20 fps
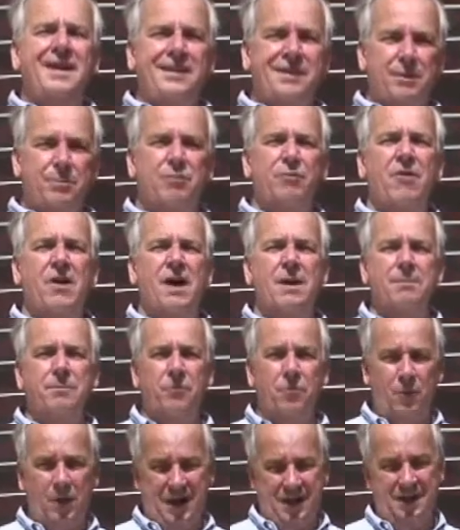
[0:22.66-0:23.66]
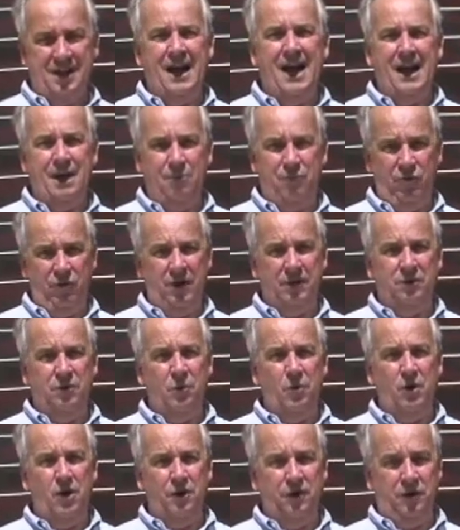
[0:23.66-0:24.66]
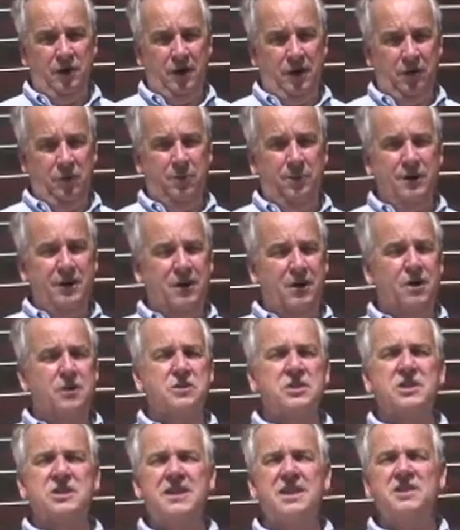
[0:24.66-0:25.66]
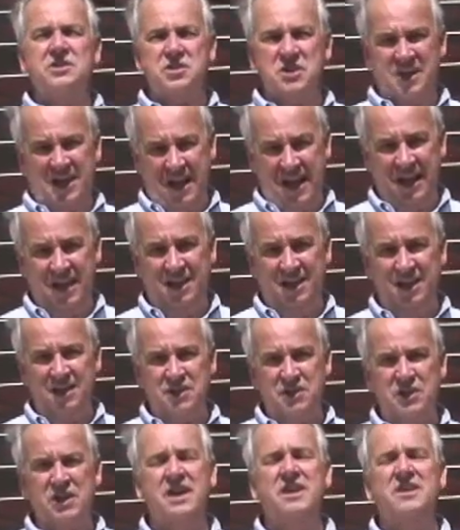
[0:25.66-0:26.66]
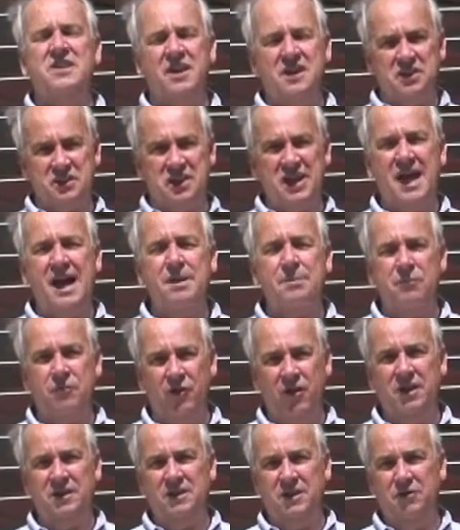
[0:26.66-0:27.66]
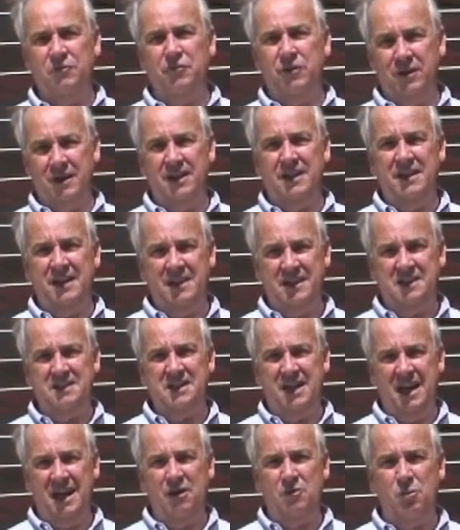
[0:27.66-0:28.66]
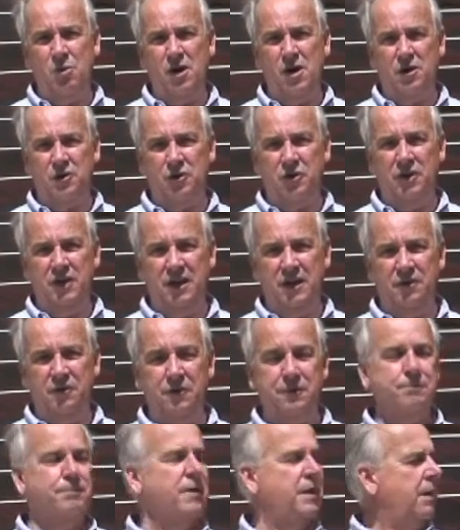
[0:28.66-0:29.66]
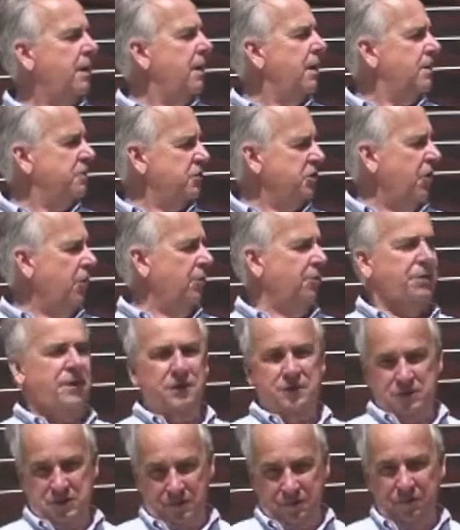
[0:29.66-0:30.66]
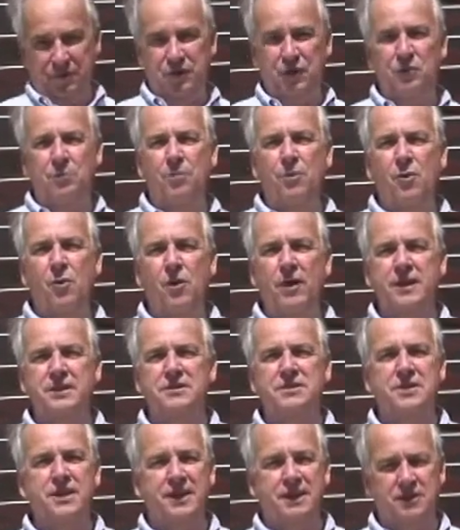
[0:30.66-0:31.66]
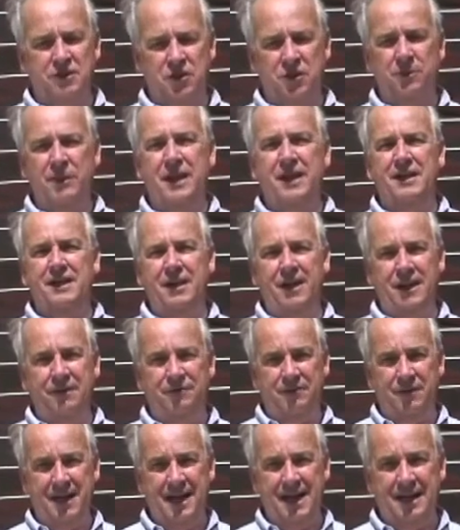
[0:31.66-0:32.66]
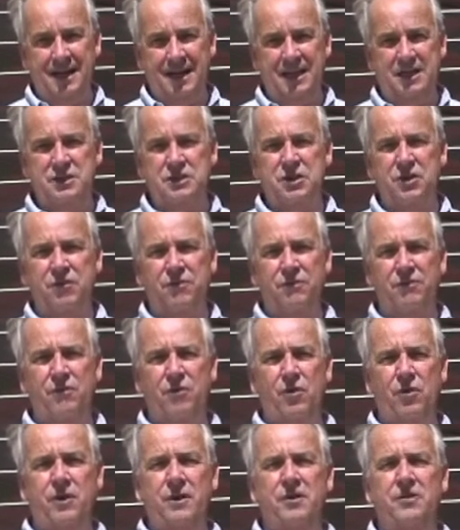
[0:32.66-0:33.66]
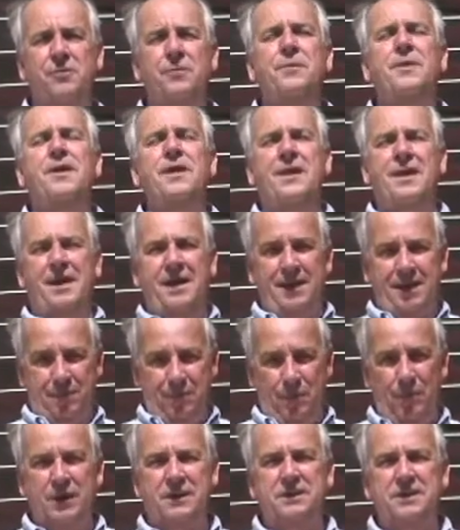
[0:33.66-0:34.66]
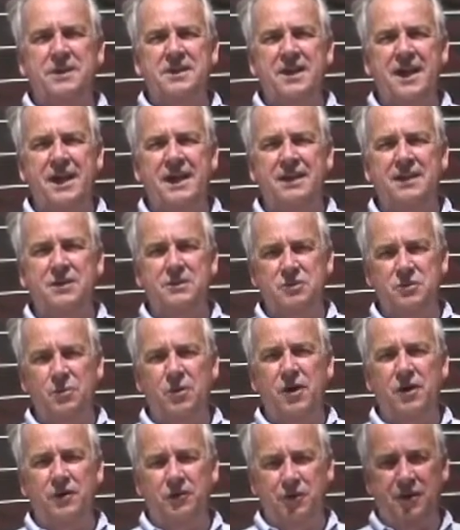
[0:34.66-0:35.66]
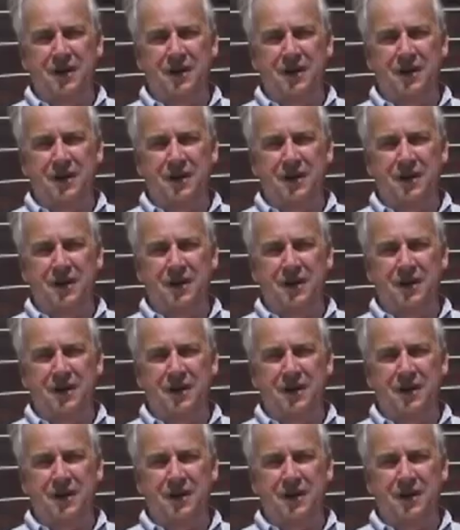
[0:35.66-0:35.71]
the proper way to operate the water heater. Because it is tankless, it does operate differently than a tank water heater. So there's a few points that's going to make life a lot easier for you with the tankless water